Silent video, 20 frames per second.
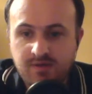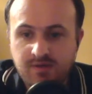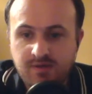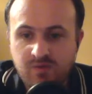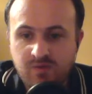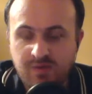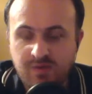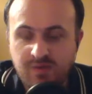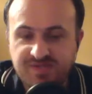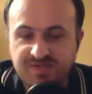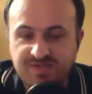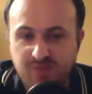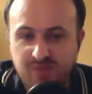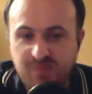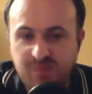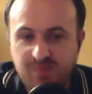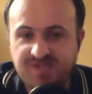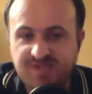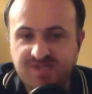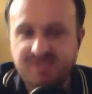When was his
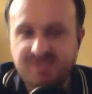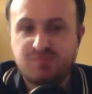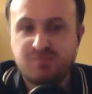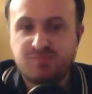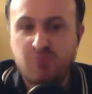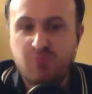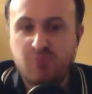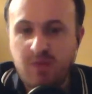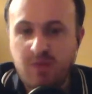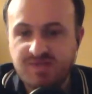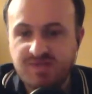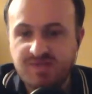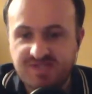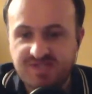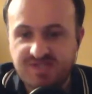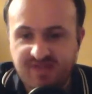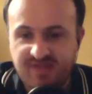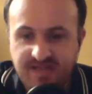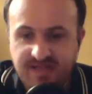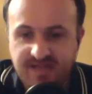
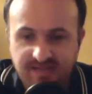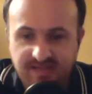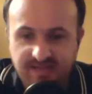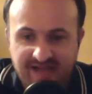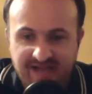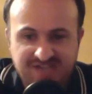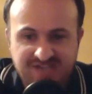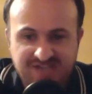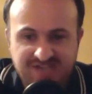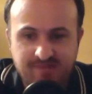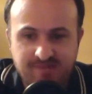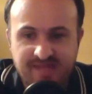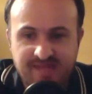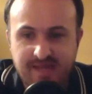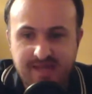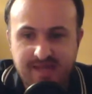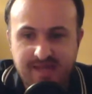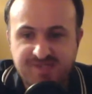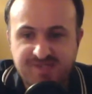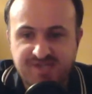LinkedIn last
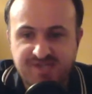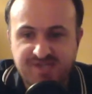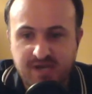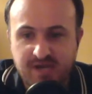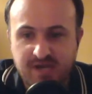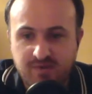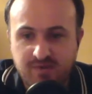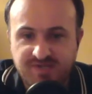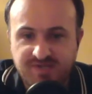updated, Sarah?